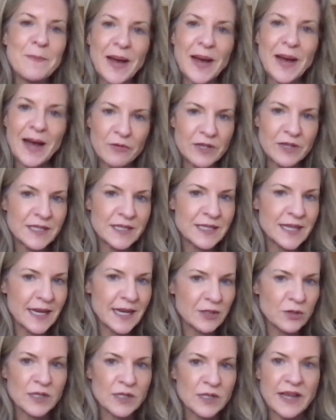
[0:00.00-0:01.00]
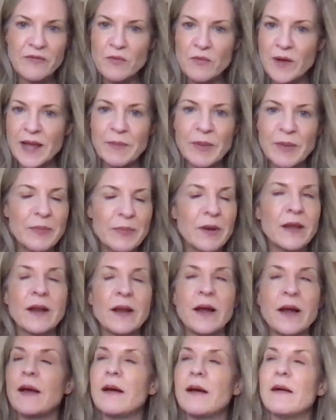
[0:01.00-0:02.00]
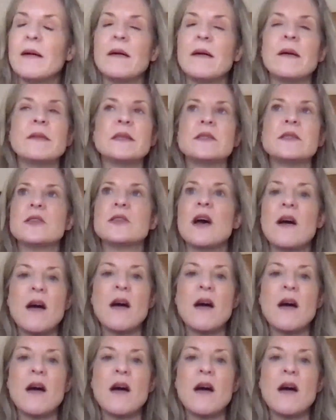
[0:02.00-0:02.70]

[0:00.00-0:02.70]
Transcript: about the 6th or 7th week, people are like, oh, this is